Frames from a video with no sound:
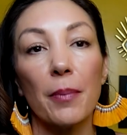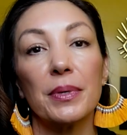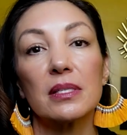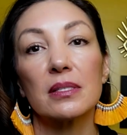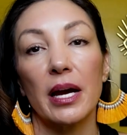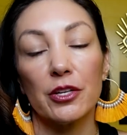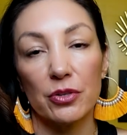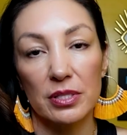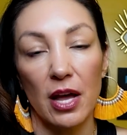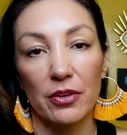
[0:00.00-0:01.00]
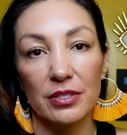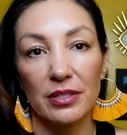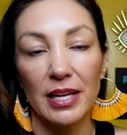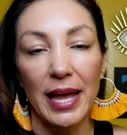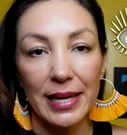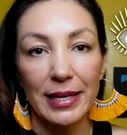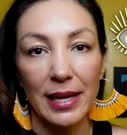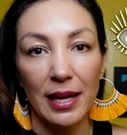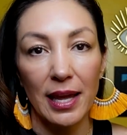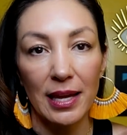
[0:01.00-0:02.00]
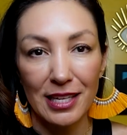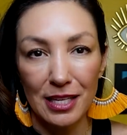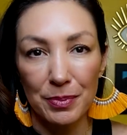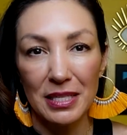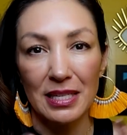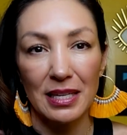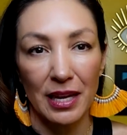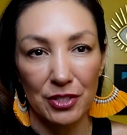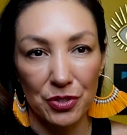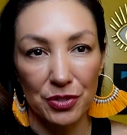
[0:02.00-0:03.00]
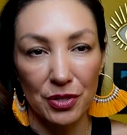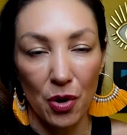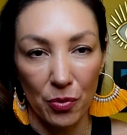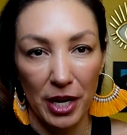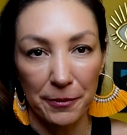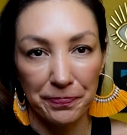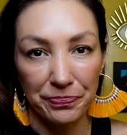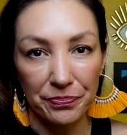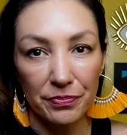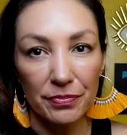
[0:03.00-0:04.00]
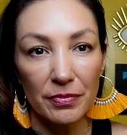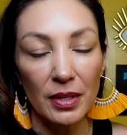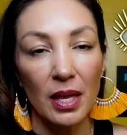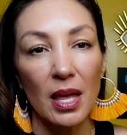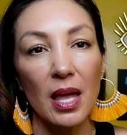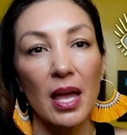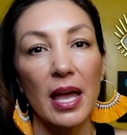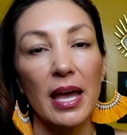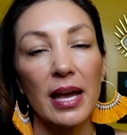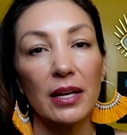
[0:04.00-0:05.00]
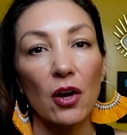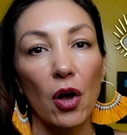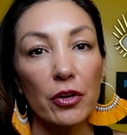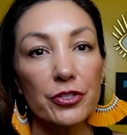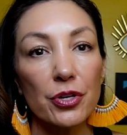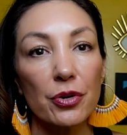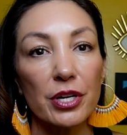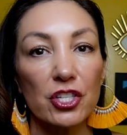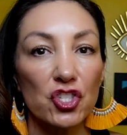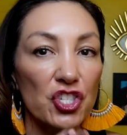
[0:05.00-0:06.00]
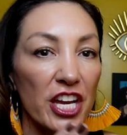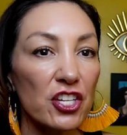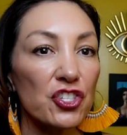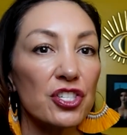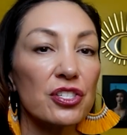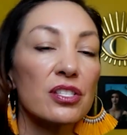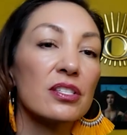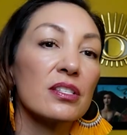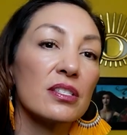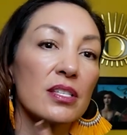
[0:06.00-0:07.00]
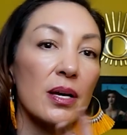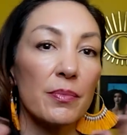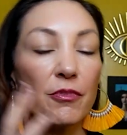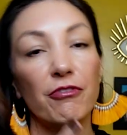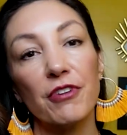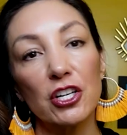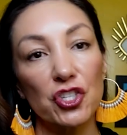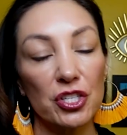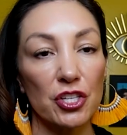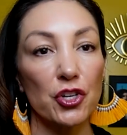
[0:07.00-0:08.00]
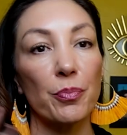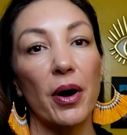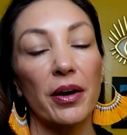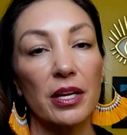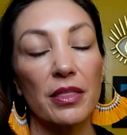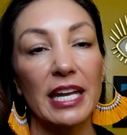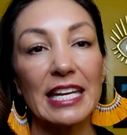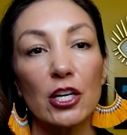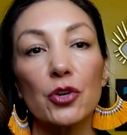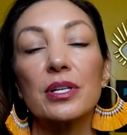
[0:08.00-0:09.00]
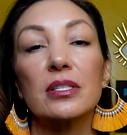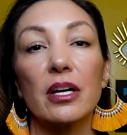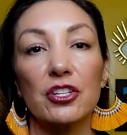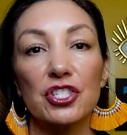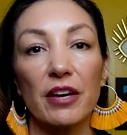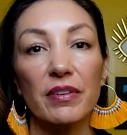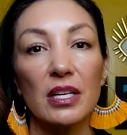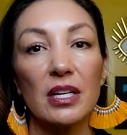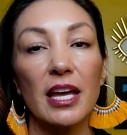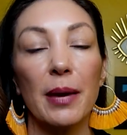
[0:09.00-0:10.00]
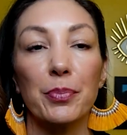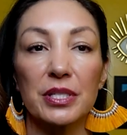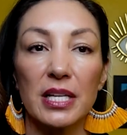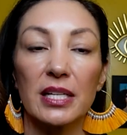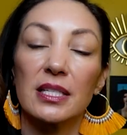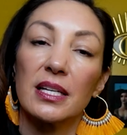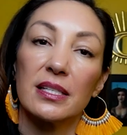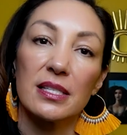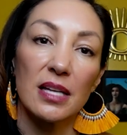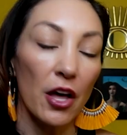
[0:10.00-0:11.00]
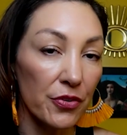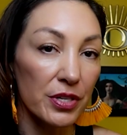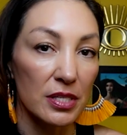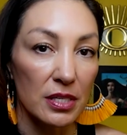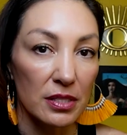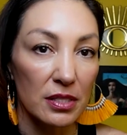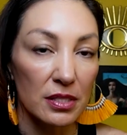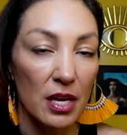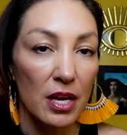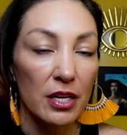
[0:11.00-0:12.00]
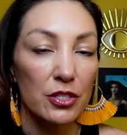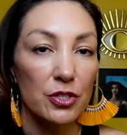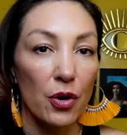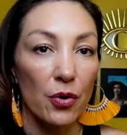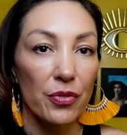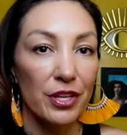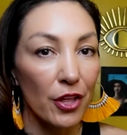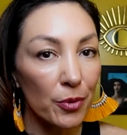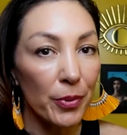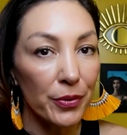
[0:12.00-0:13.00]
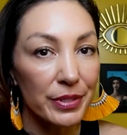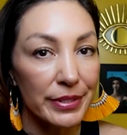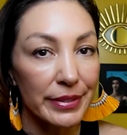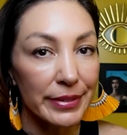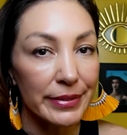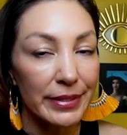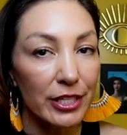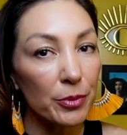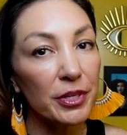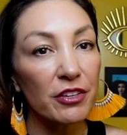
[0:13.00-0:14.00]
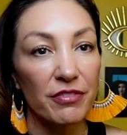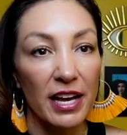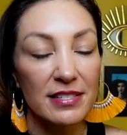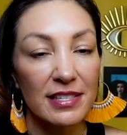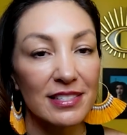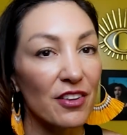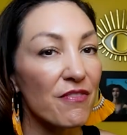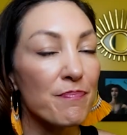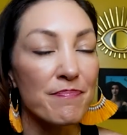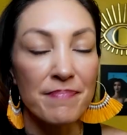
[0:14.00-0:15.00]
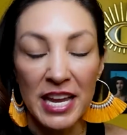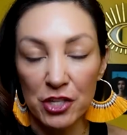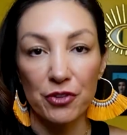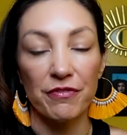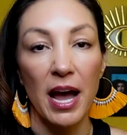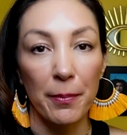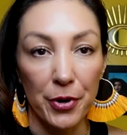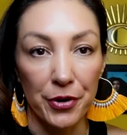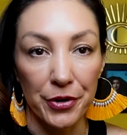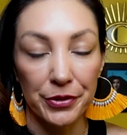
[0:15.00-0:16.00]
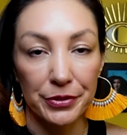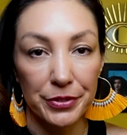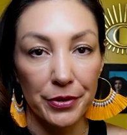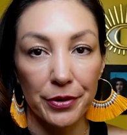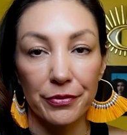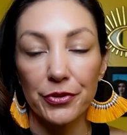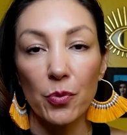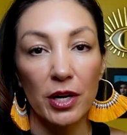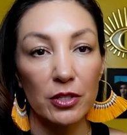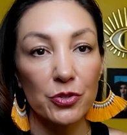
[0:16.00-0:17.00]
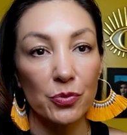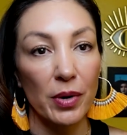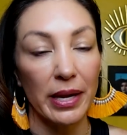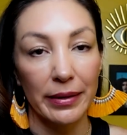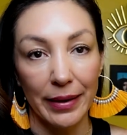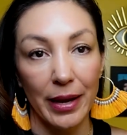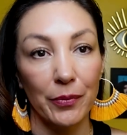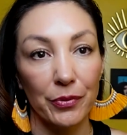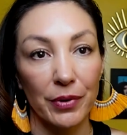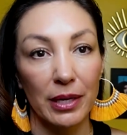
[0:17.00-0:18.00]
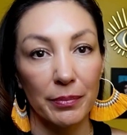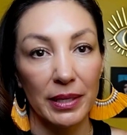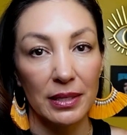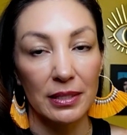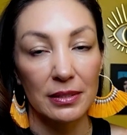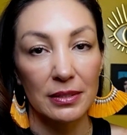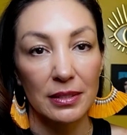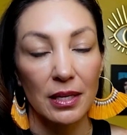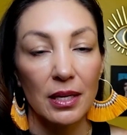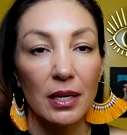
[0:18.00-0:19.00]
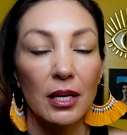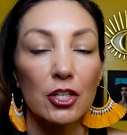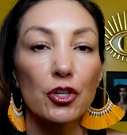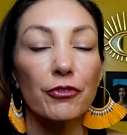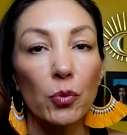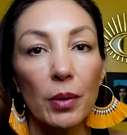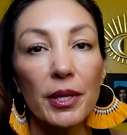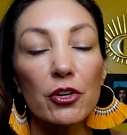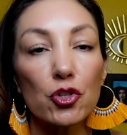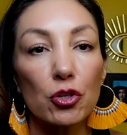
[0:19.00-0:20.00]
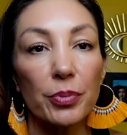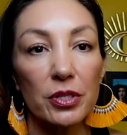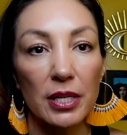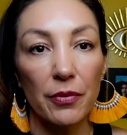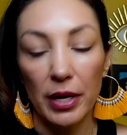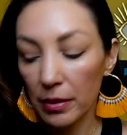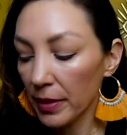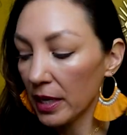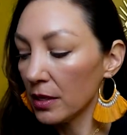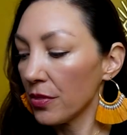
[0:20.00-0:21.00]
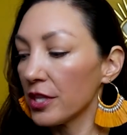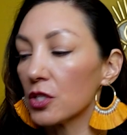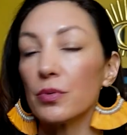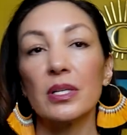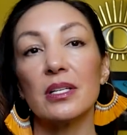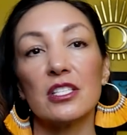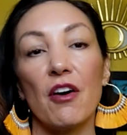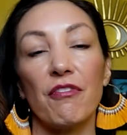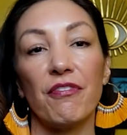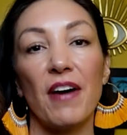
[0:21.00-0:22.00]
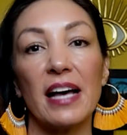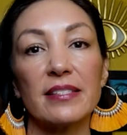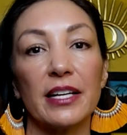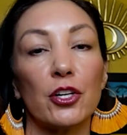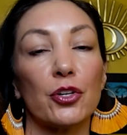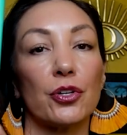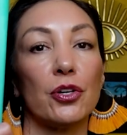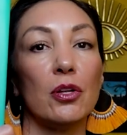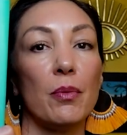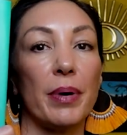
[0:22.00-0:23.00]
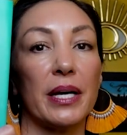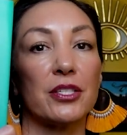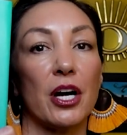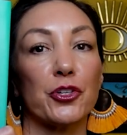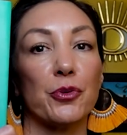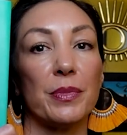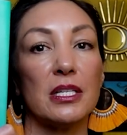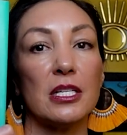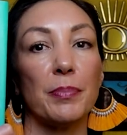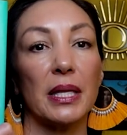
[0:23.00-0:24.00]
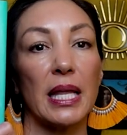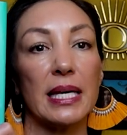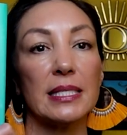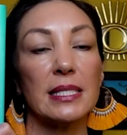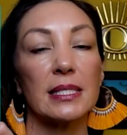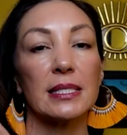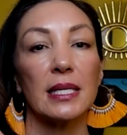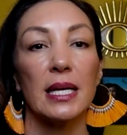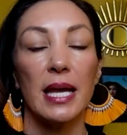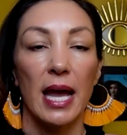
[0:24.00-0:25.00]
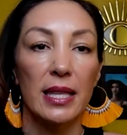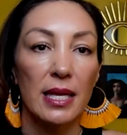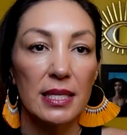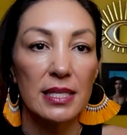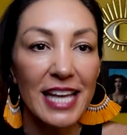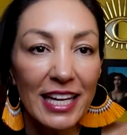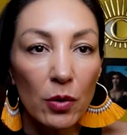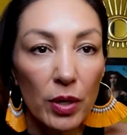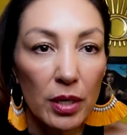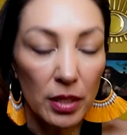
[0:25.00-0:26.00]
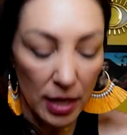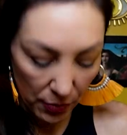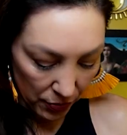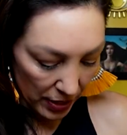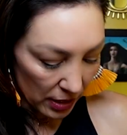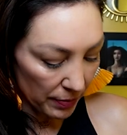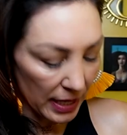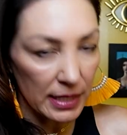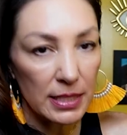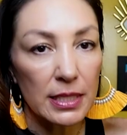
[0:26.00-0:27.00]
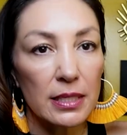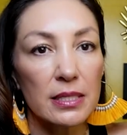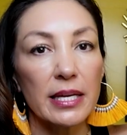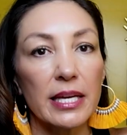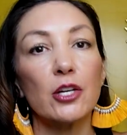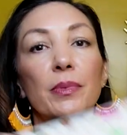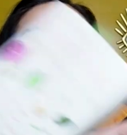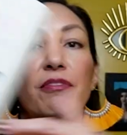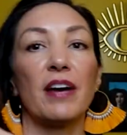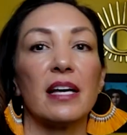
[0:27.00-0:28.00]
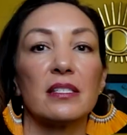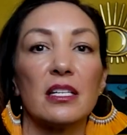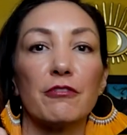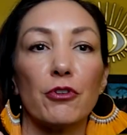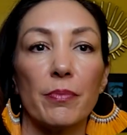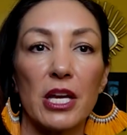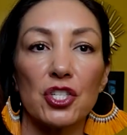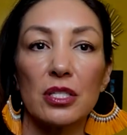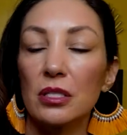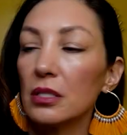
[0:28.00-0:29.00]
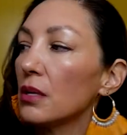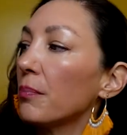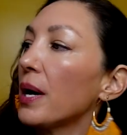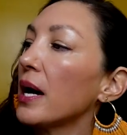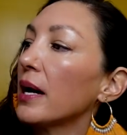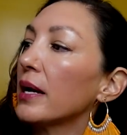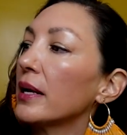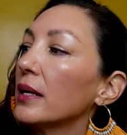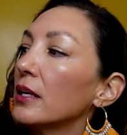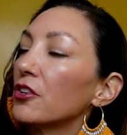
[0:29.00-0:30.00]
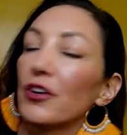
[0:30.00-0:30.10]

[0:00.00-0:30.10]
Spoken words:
up inside your cells, AKA keeps cancer away. And also it changes some functions in your body that increase longevity and protect against other diseases. So the other bonus is intermittent fasting is a major fat burner. So if you want to lose weight, I would recommend this. So for women, there's two books that I recommend. This one is Fast Like a Girl by Dr. Mindy Pelez. And then the second one I would recommend is Intermittent Fasting Transformation by